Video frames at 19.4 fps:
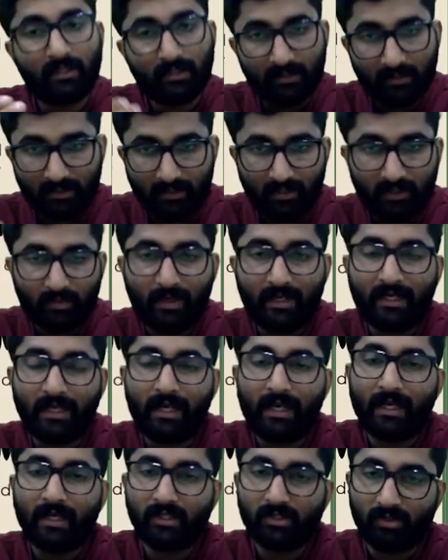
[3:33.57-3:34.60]
the 20
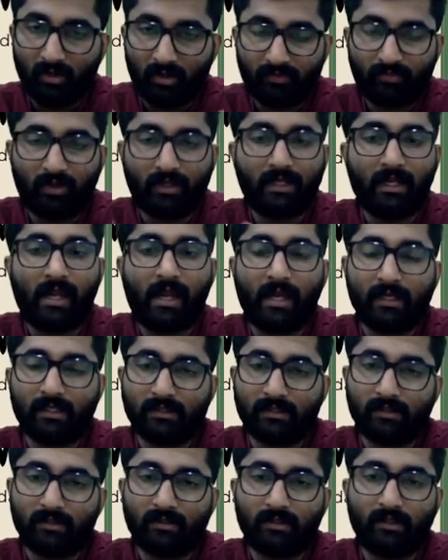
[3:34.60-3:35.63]
lakhs or 40
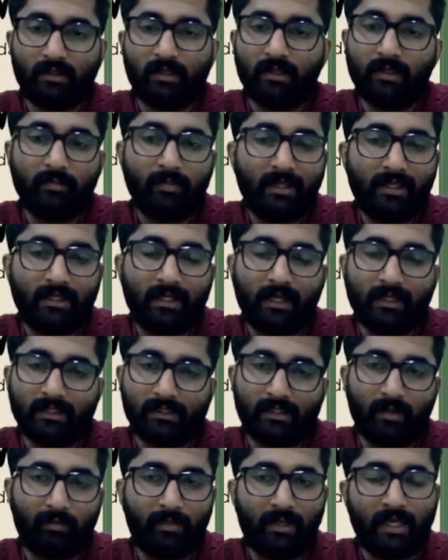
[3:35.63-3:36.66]
lakhs ka limit, that is
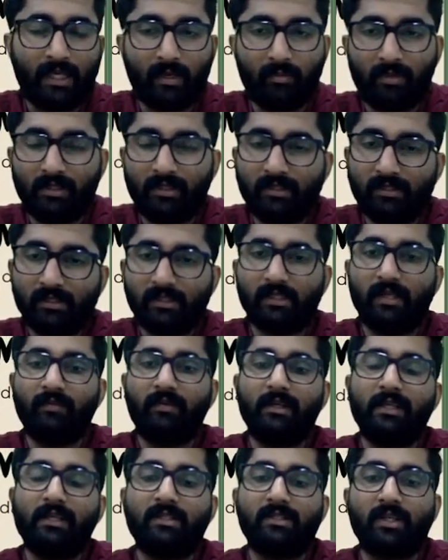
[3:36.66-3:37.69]
applicable. This is
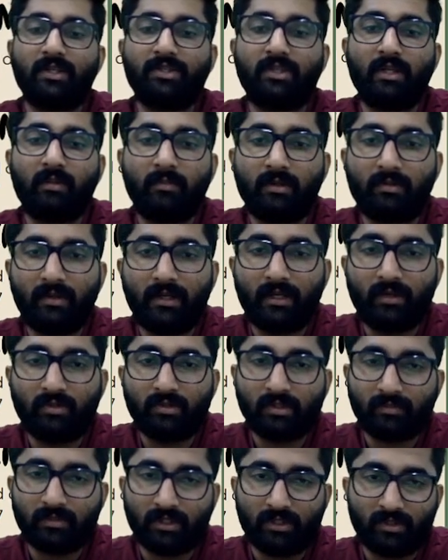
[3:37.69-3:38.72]
given in section number 22
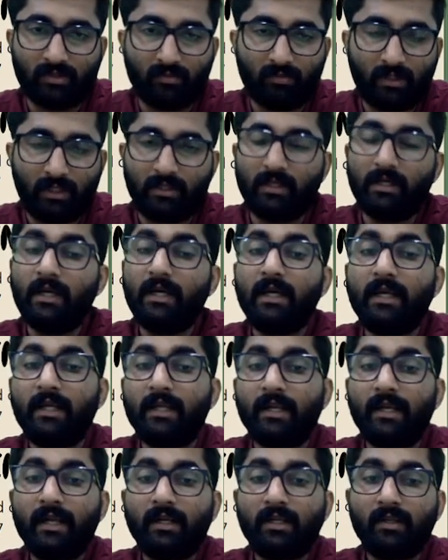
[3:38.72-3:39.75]
subsection 1.
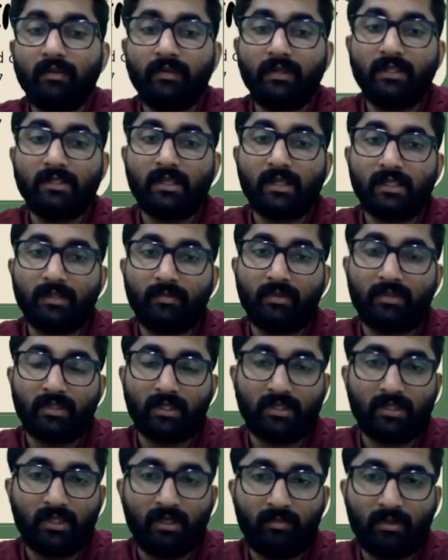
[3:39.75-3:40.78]
Later we discussed about
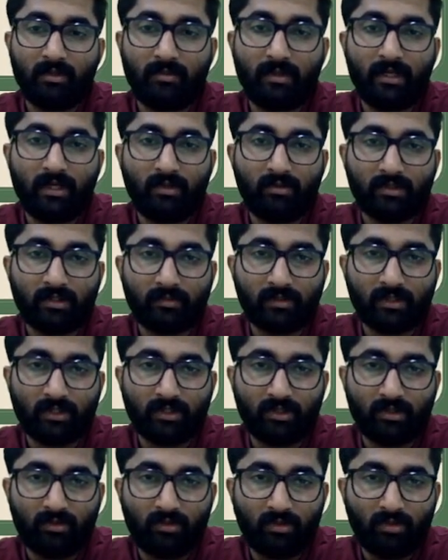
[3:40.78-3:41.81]
section number 22
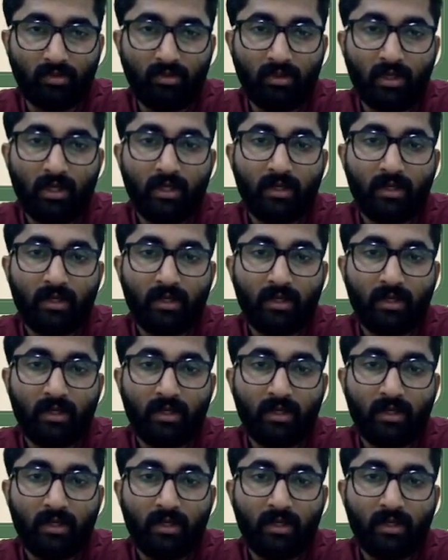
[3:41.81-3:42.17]
subsection 2.